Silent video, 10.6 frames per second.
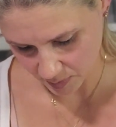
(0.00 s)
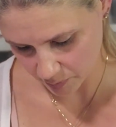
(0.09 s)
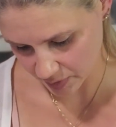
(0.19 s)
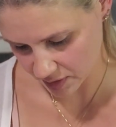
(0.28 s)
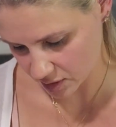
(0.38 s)

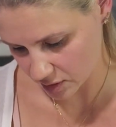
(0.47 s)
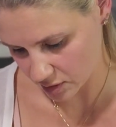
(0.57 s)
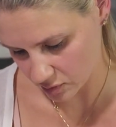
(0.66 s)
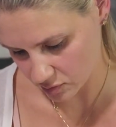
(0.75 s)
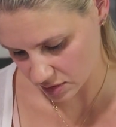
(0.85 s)
But the good
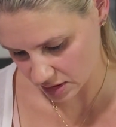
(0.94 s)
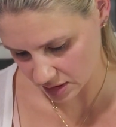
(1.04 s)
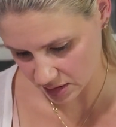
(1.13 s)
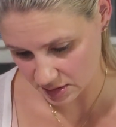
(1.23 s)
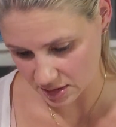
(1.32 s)
news
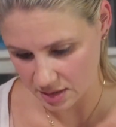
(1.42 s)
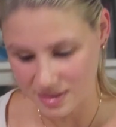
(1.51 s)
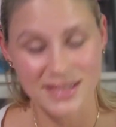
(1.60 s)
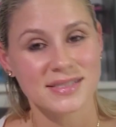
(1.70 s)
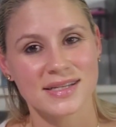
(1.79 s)
is
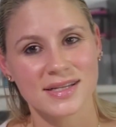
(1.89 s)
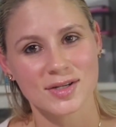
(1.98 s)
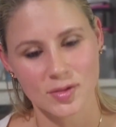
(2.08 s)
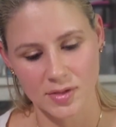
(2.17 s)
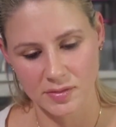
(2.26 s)
they did
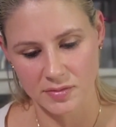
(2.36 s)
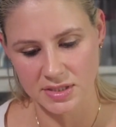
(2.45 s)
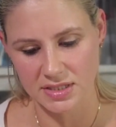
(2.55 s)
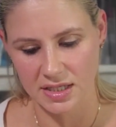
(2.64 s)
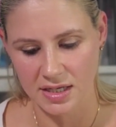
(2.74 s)
include a
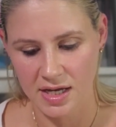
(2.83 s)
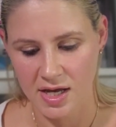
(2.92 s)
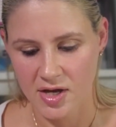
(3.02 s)
receipt.